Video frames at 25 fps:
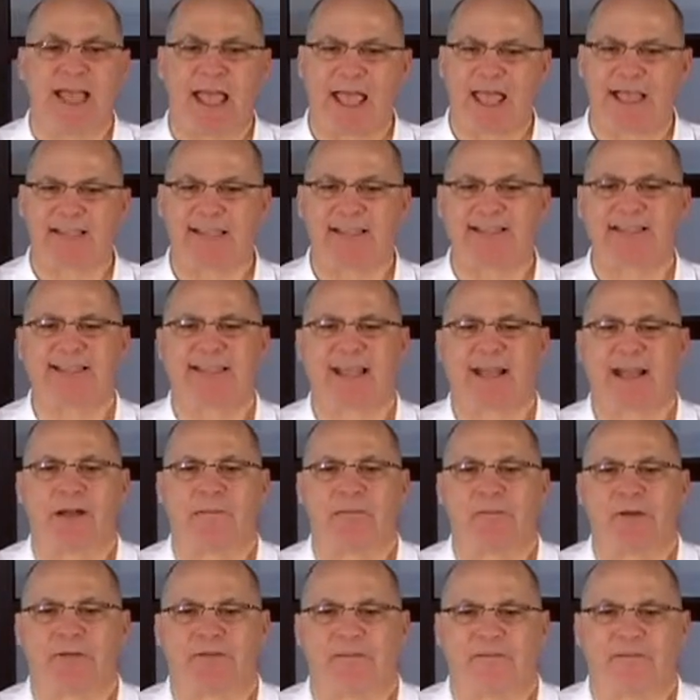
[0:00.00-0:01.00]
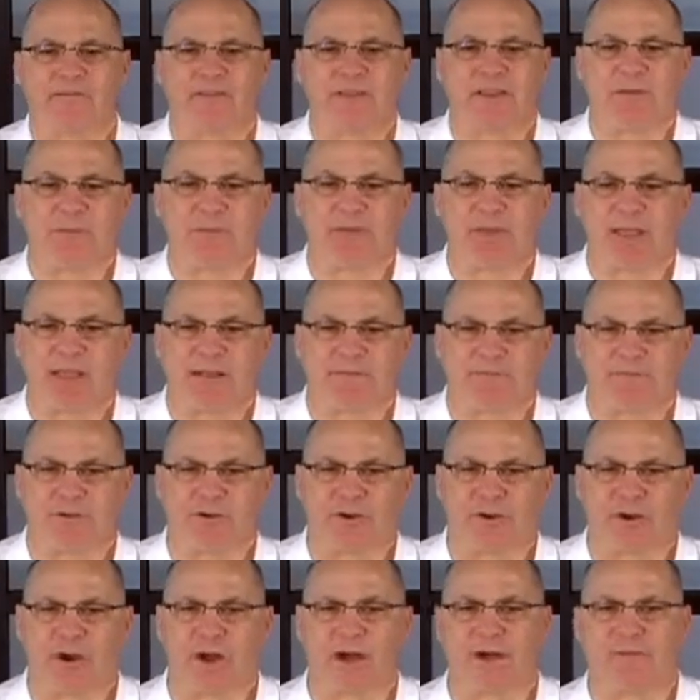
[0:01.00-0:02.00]
and the setup of a VPN for
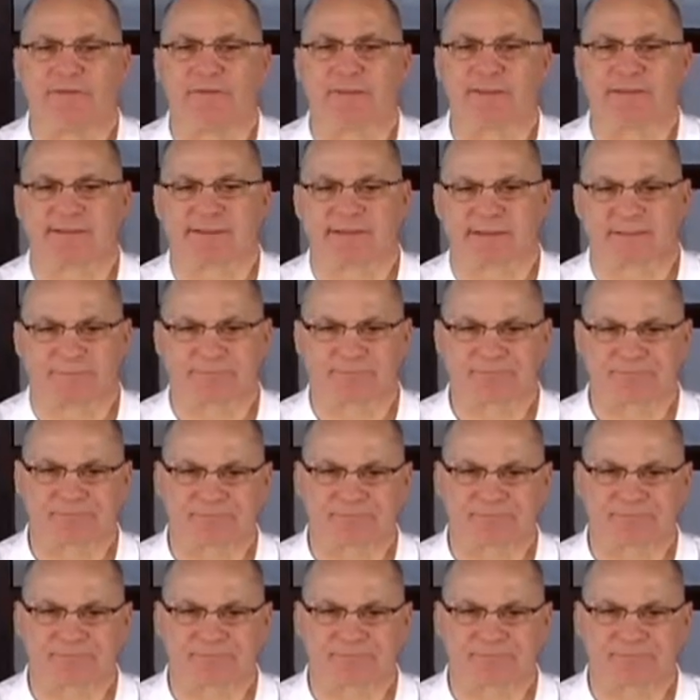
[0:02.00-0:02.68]
your office.